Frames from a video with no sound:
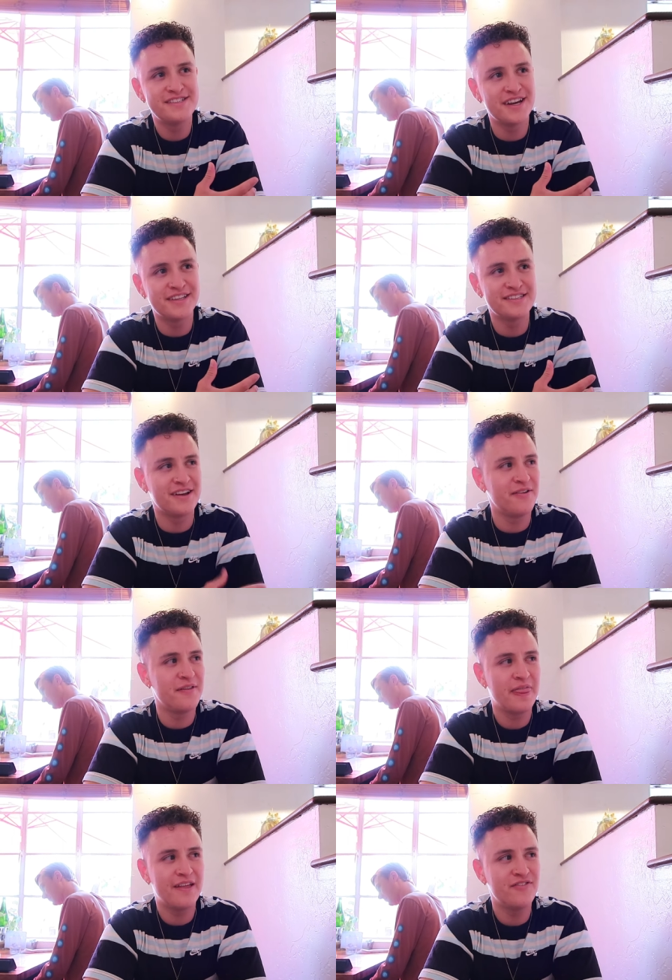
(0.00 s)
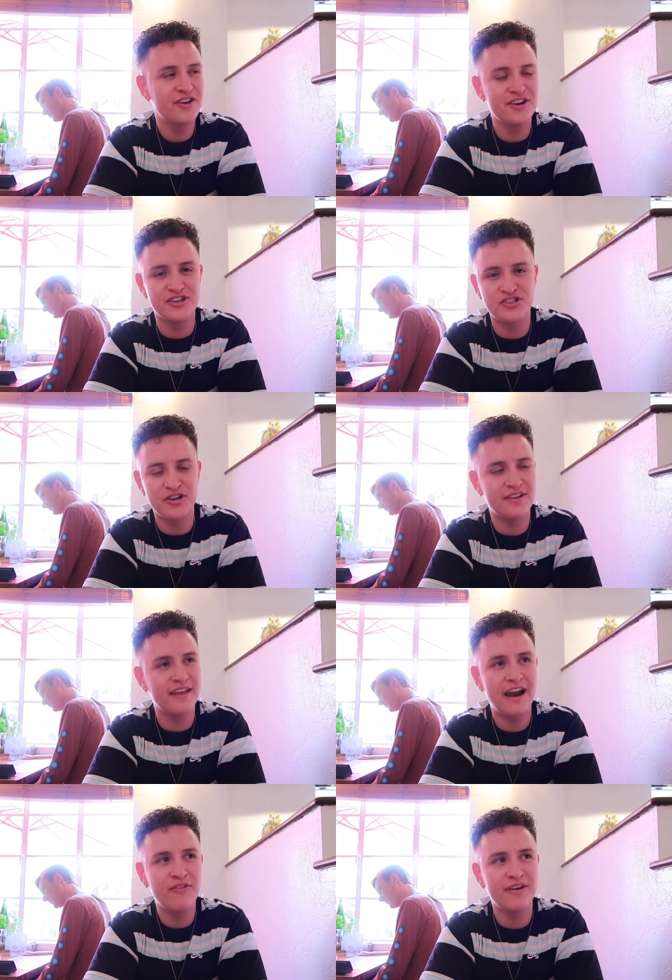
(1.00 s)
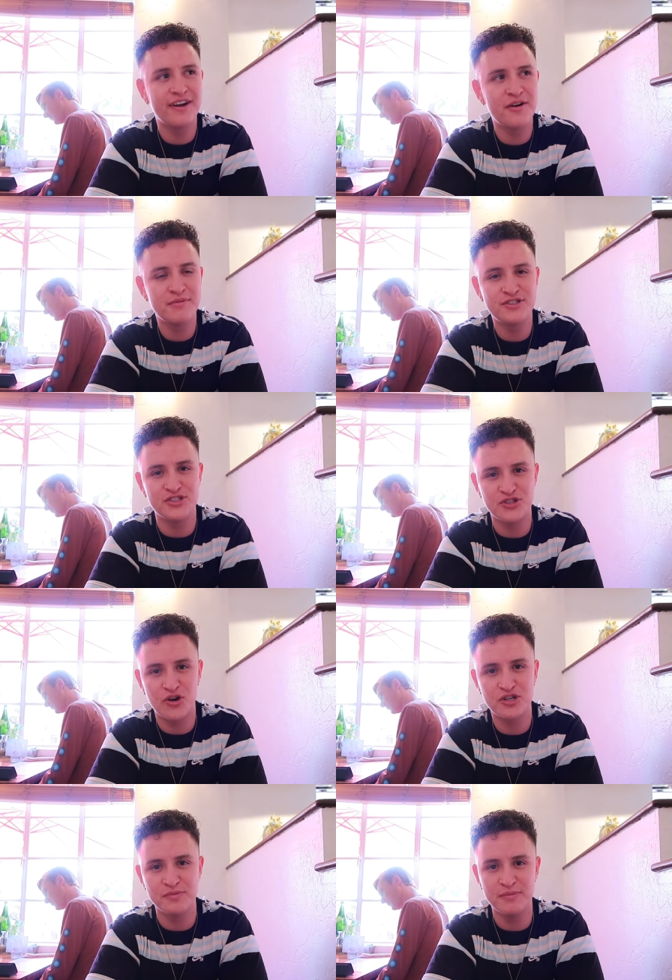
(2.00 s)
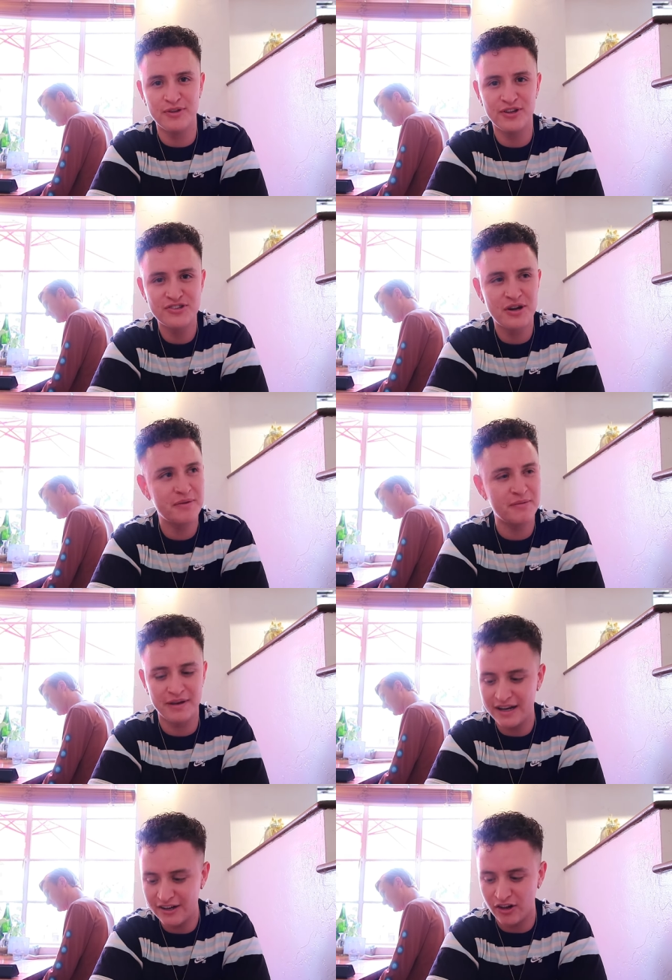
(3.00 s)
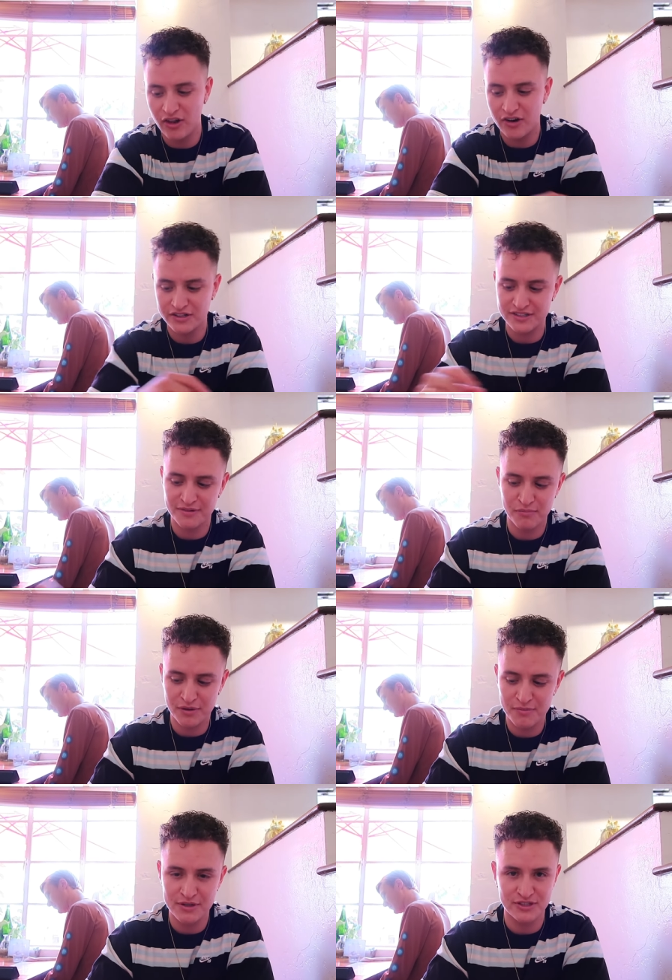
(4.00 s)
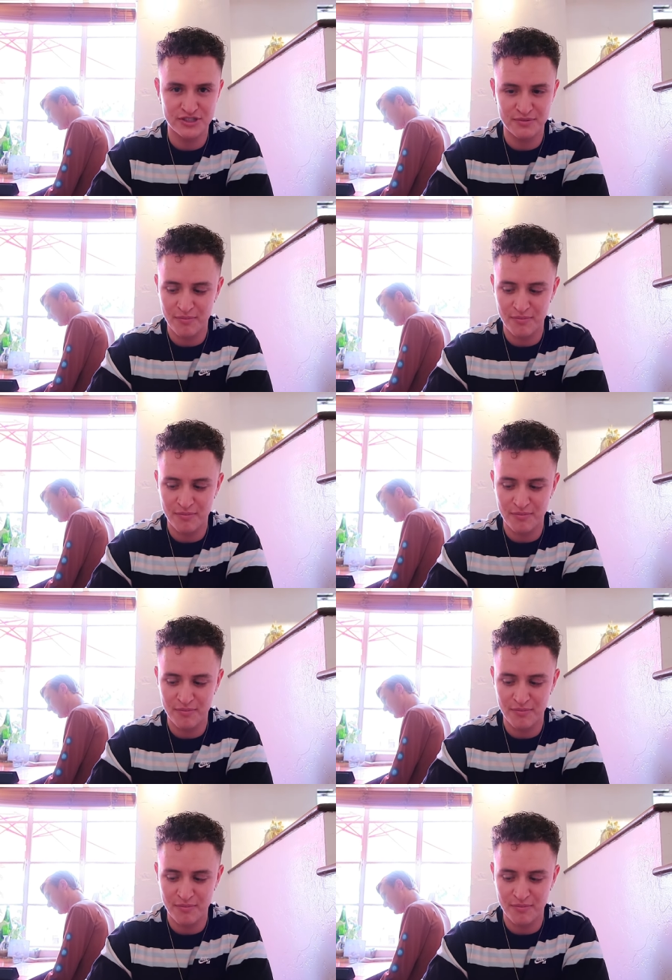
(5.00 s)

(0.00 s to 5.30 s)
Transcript: Check this out. i don't care how much it charges. Don't tell me I'm getting a large.